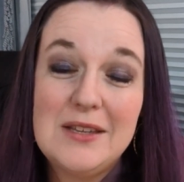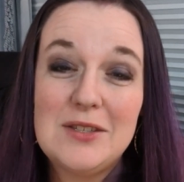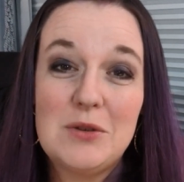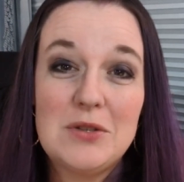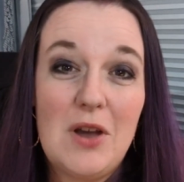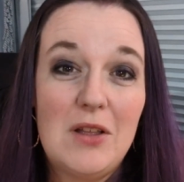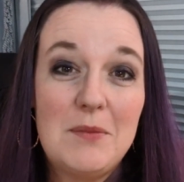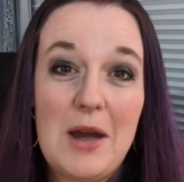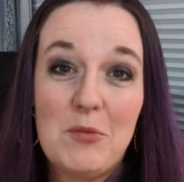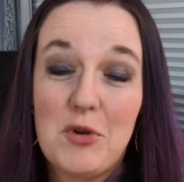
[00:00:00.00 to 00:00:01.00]
So it's all
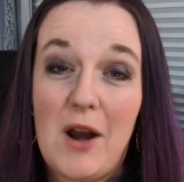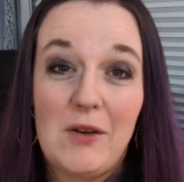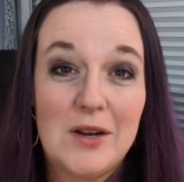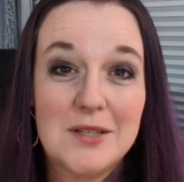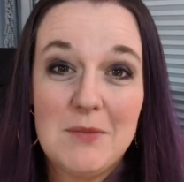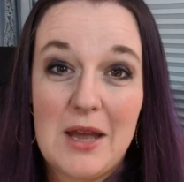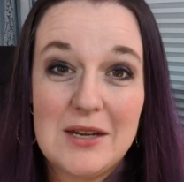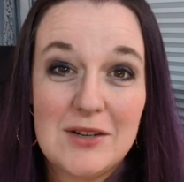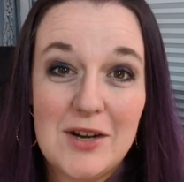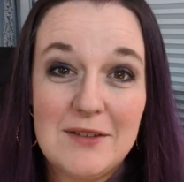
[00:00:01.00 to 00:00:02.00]
about progress
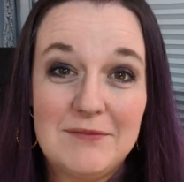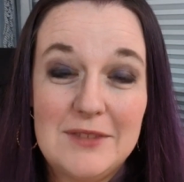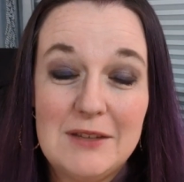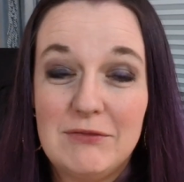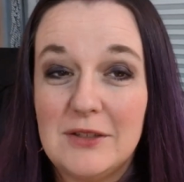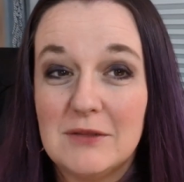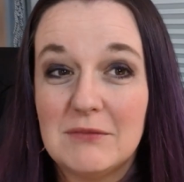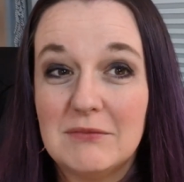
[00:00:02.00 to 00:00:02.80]
monitoring, if you